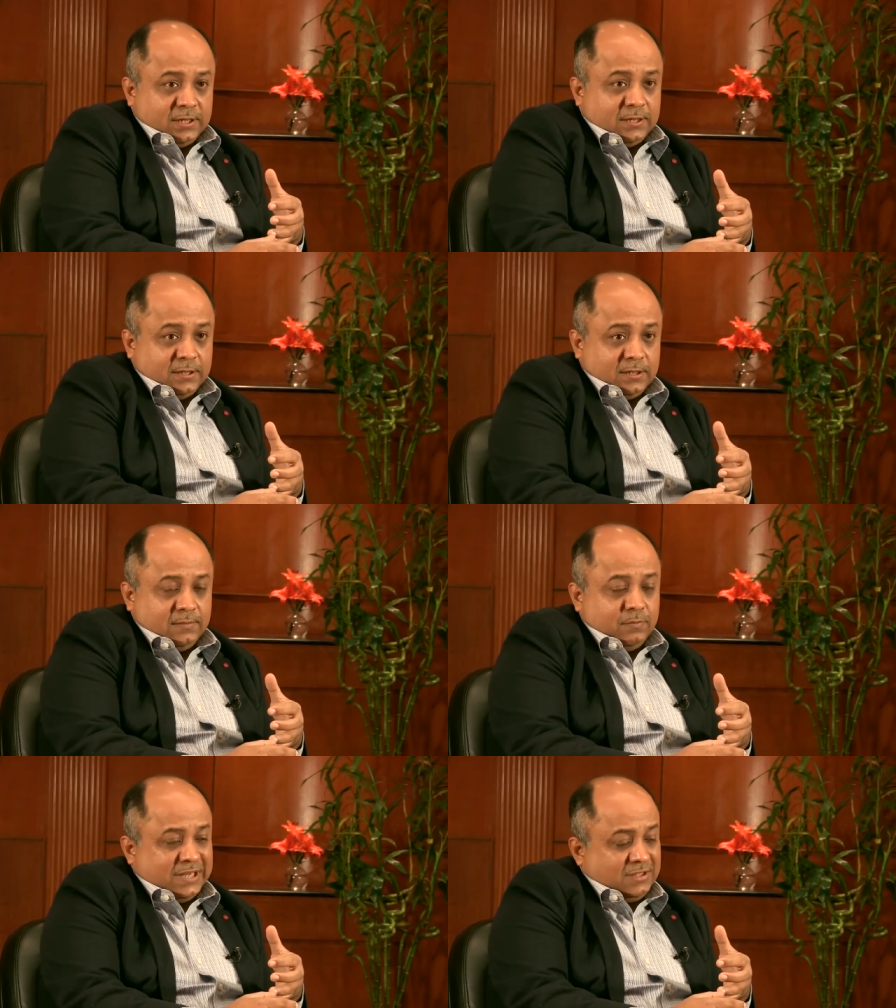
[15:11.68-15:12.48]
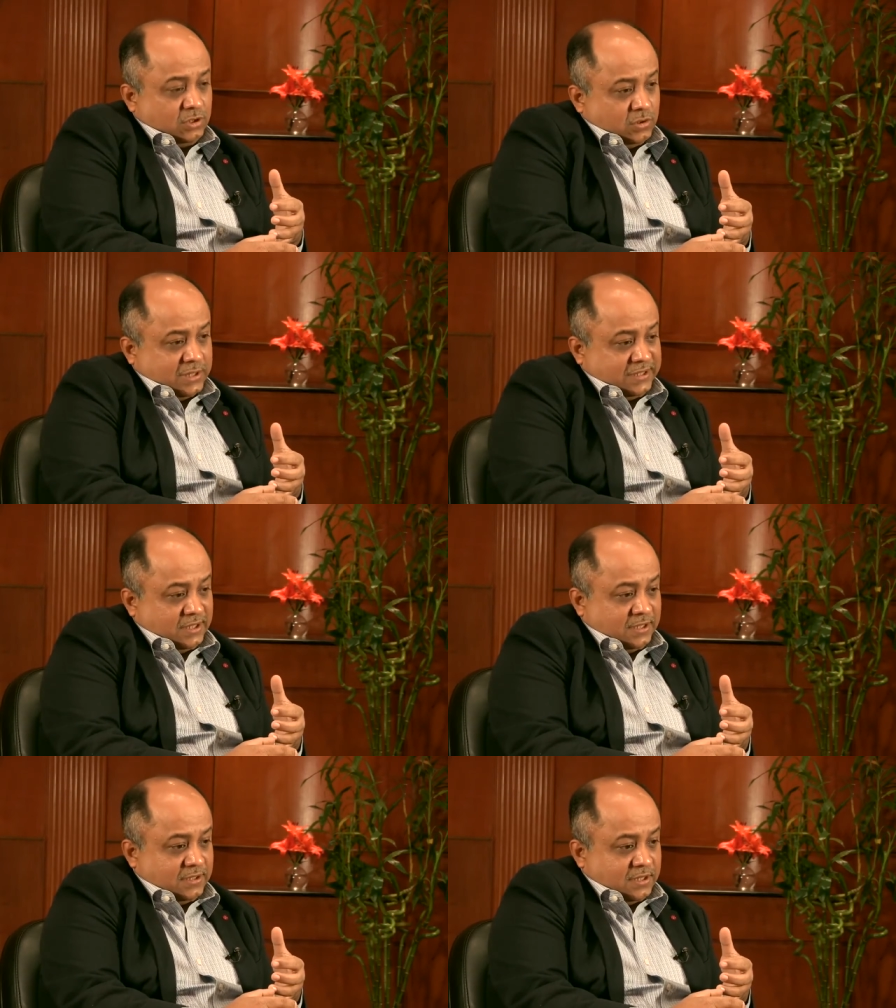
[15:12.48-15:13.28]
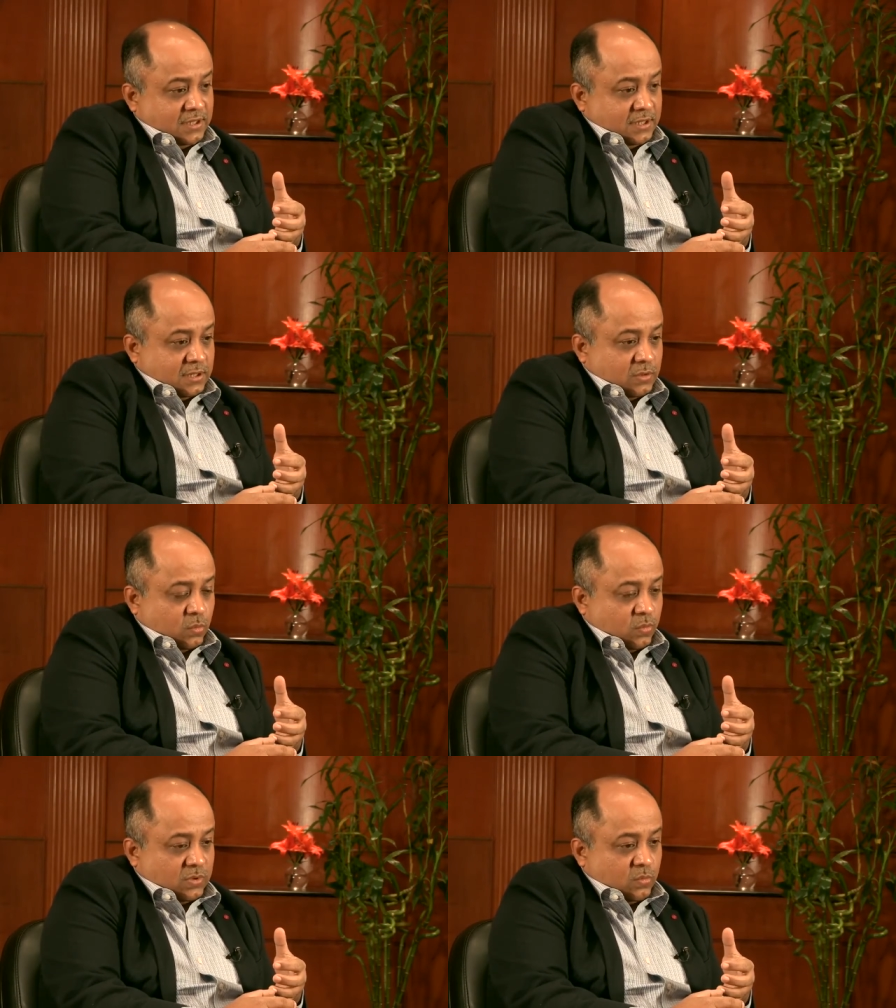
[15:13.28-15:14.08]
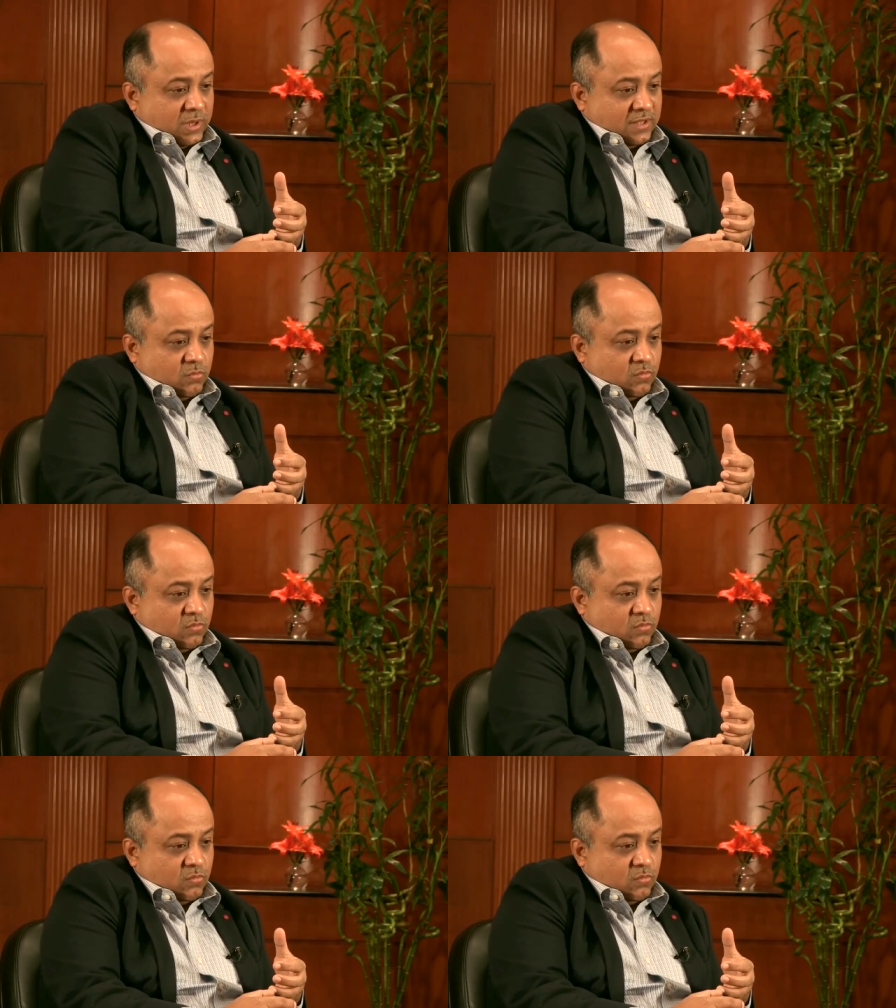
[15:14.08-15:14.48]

Uh, but you know, I think the the way,